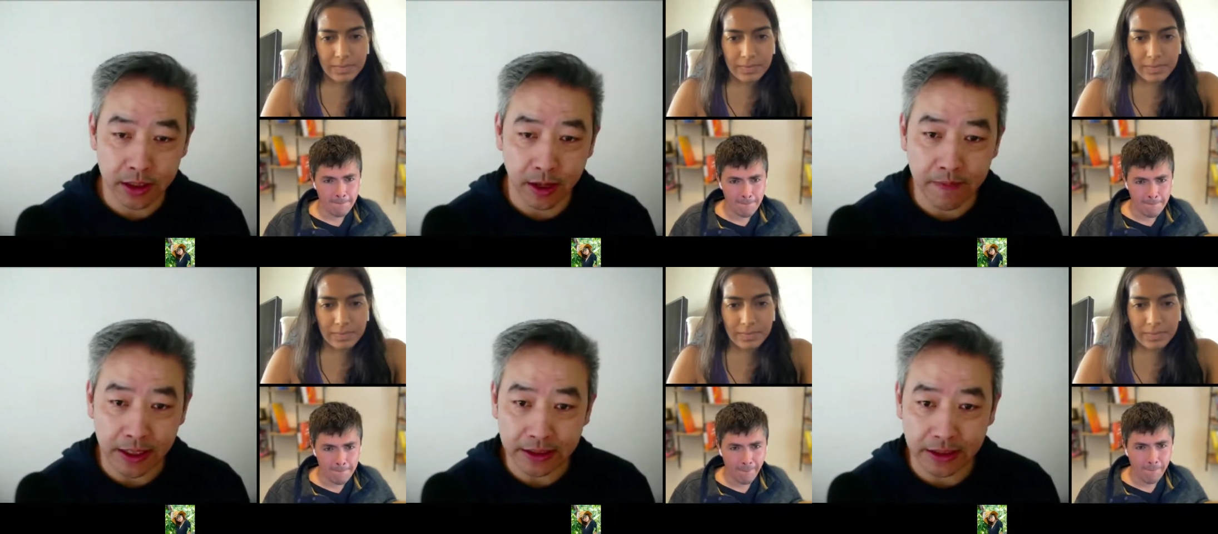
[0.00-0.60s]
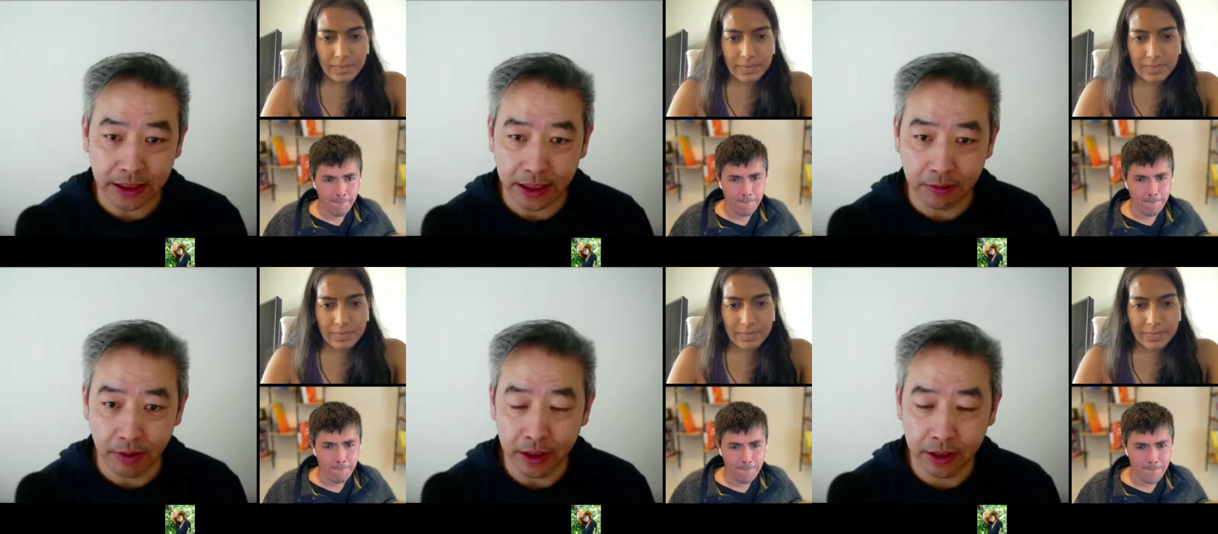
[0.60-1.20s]
Speaker 1: so I've not seen
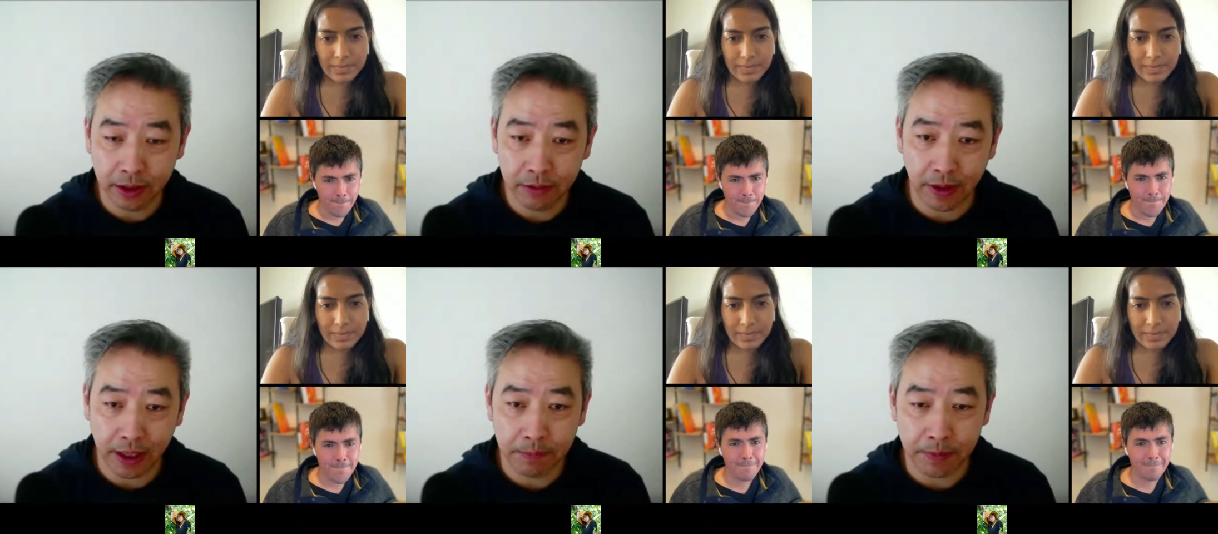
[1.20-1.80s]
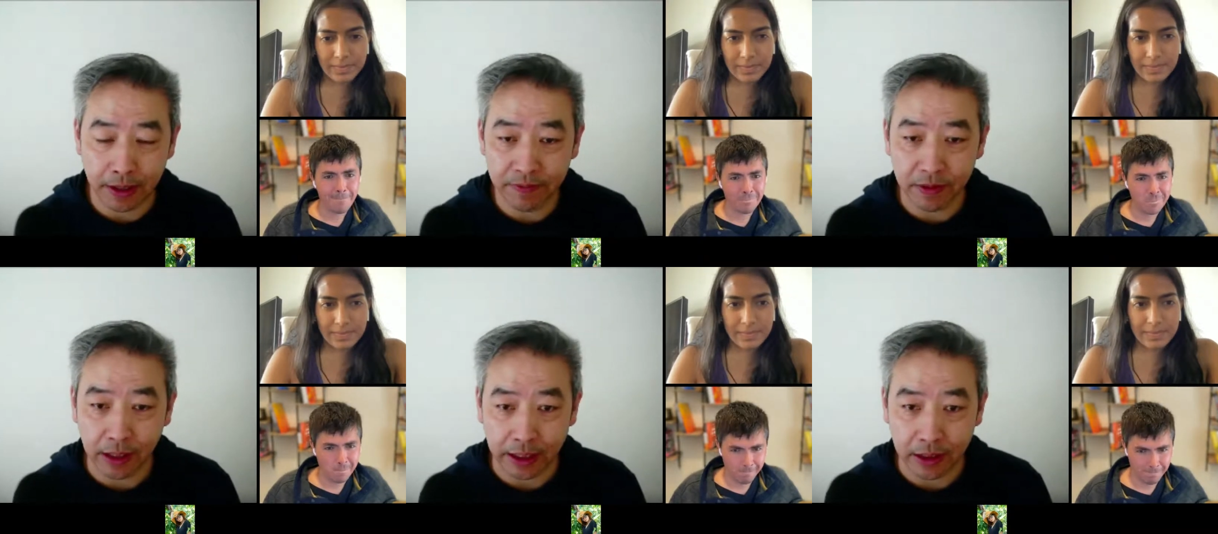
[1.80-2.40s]
anyone, right? But I
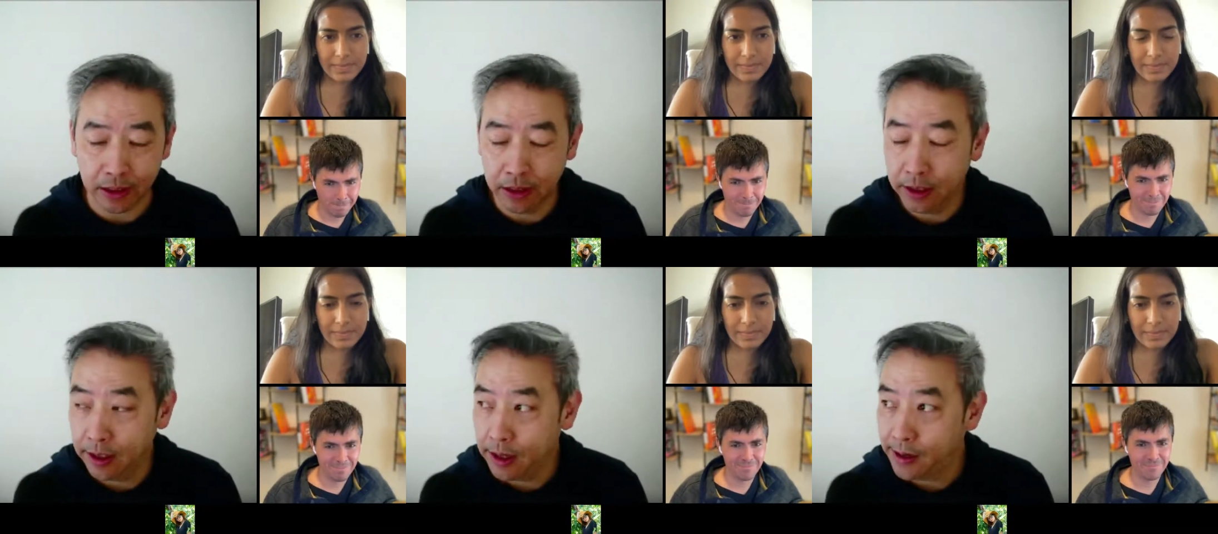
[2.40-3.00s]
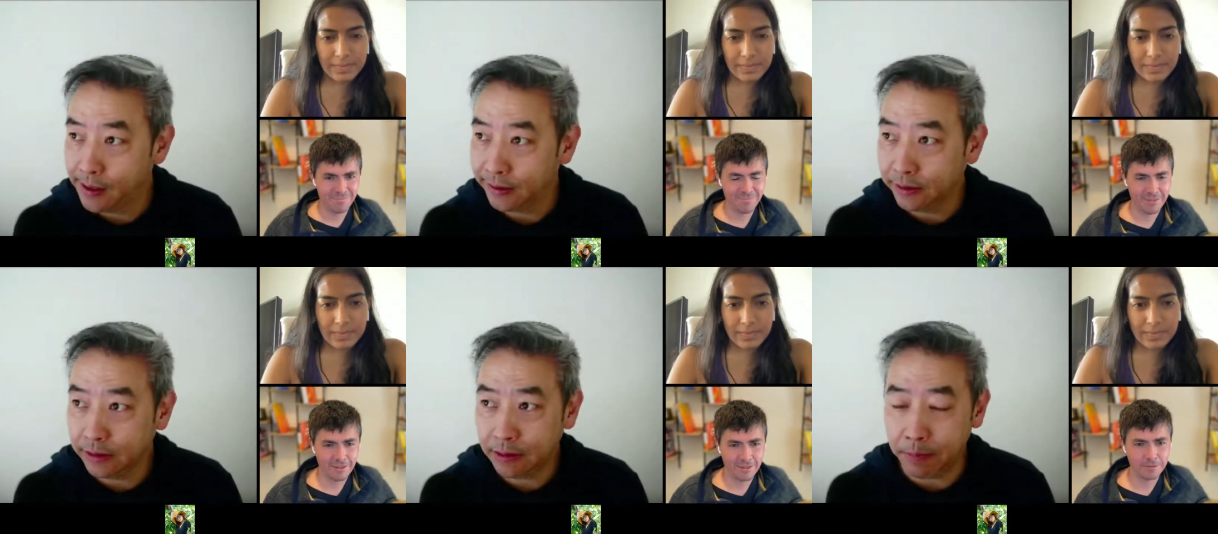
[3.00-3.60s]
feel like
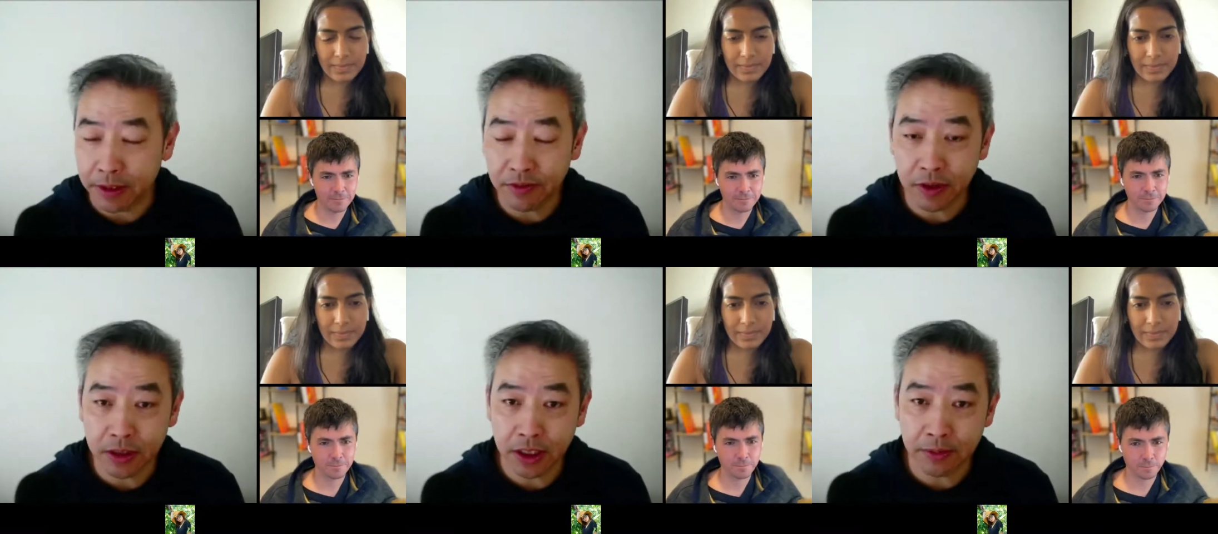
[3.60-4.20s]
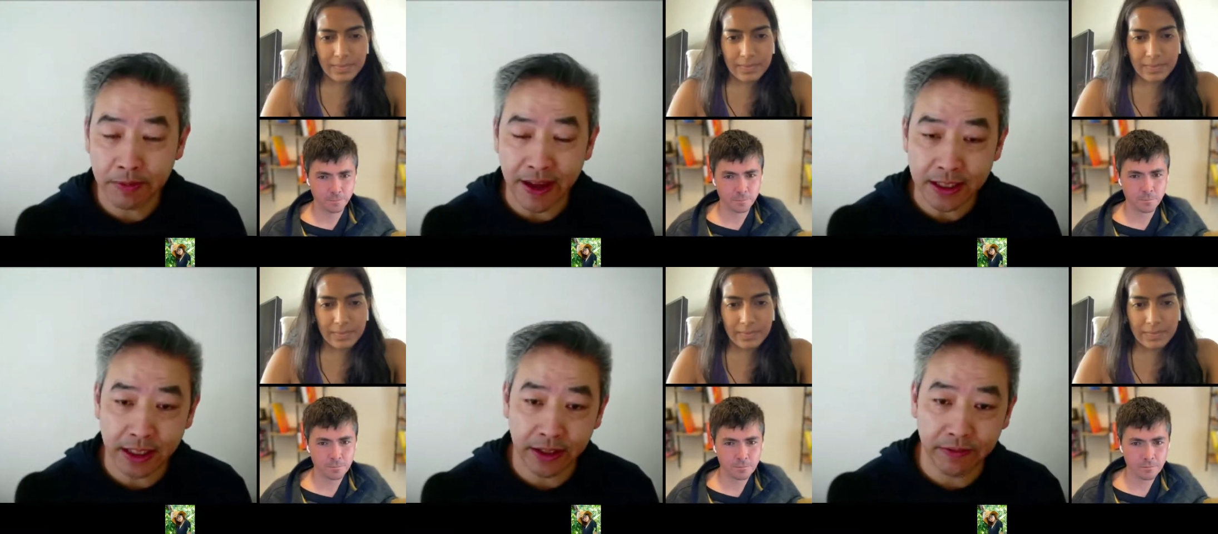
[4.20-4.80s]
a bunch of folks are going to be
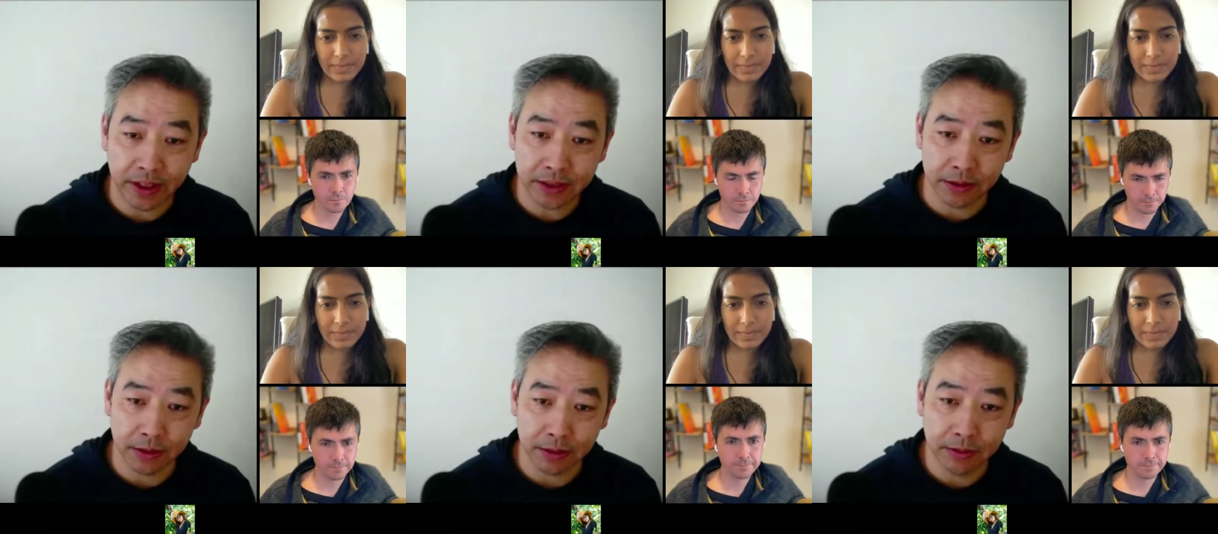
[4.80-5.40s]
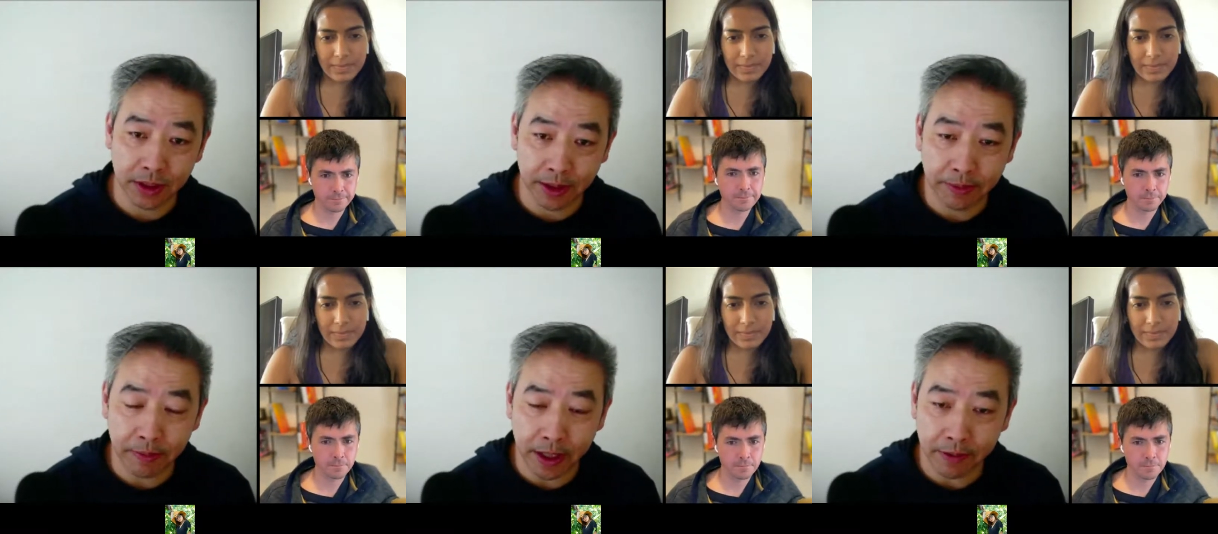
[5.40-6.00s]
vaccinated very soon. They're going to
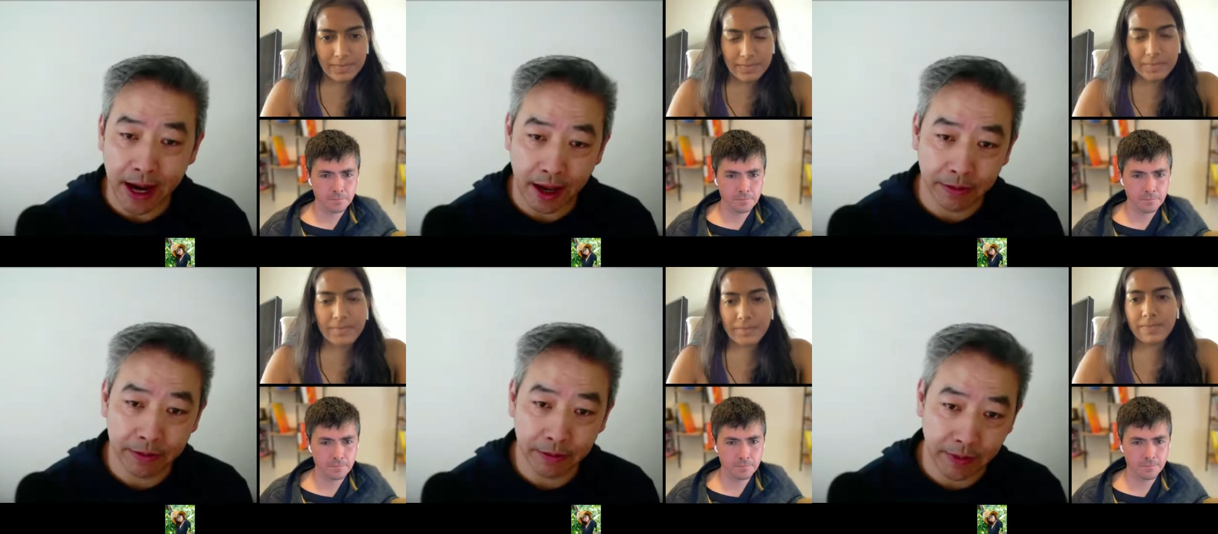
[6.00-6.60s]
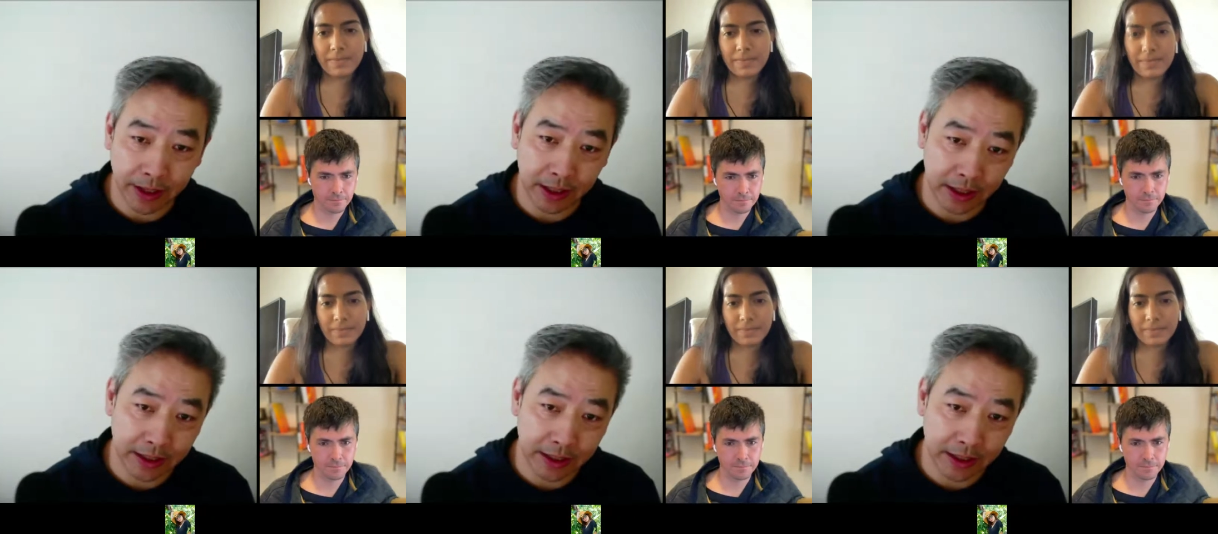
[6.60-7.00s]
be running around, right?